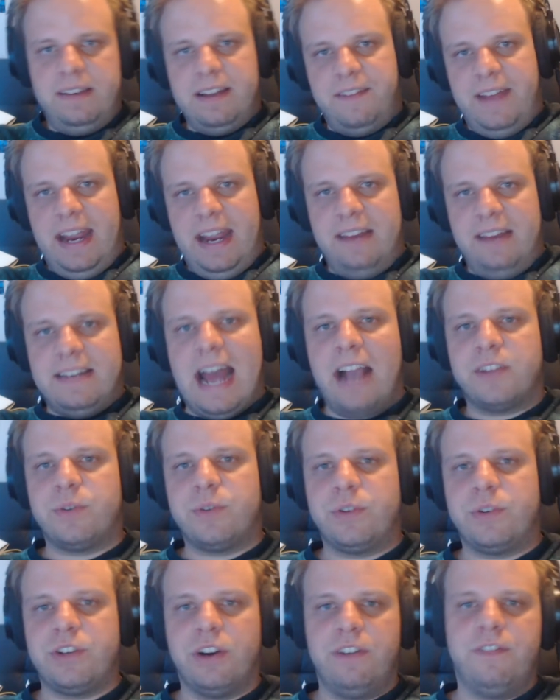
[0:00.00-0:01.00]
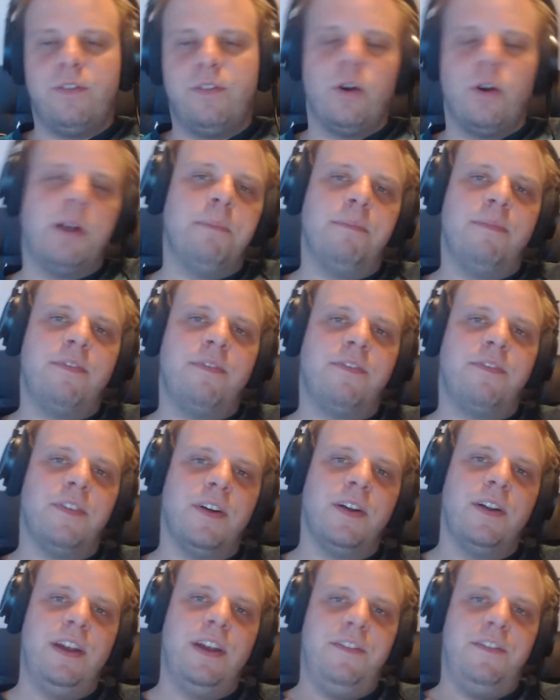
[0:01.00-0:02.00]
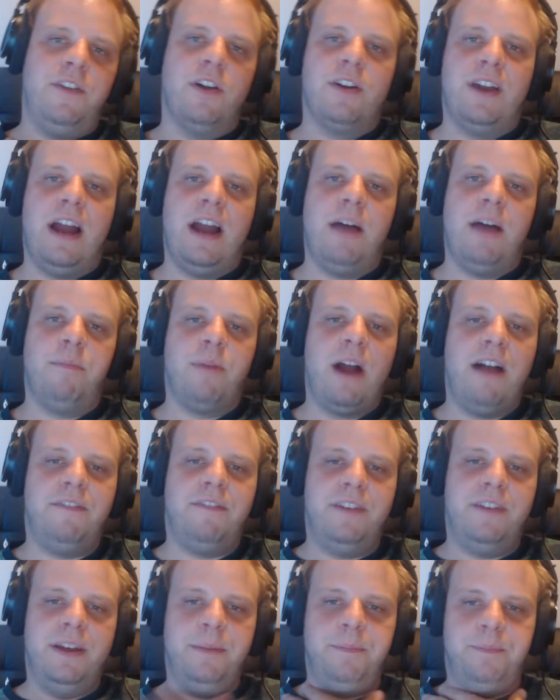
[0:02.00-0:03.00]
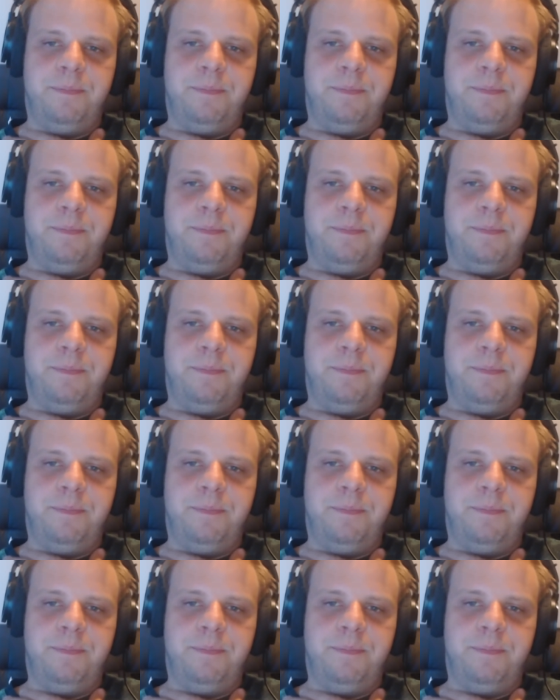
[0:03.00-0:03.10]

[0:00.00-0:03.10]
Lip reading: of a tax return form for if you're a nonprofit.